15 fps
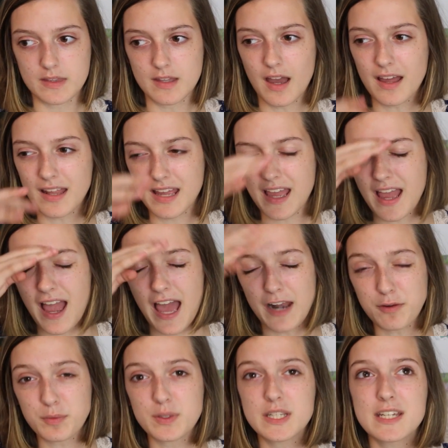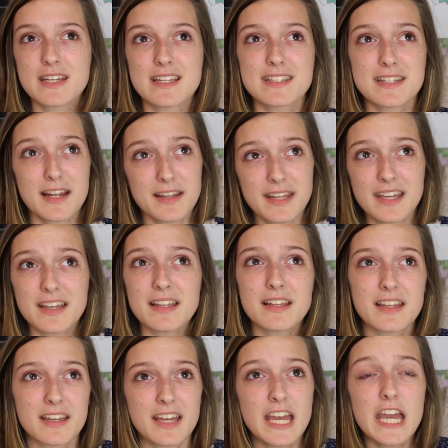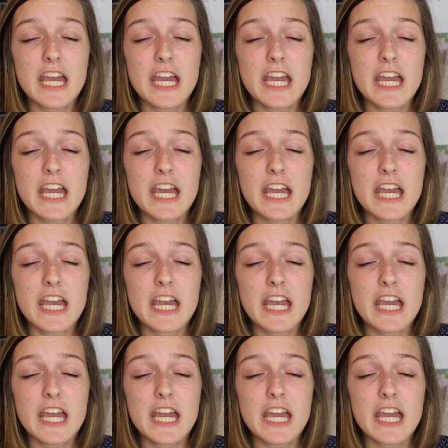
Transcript: not, I don't, it's not like a,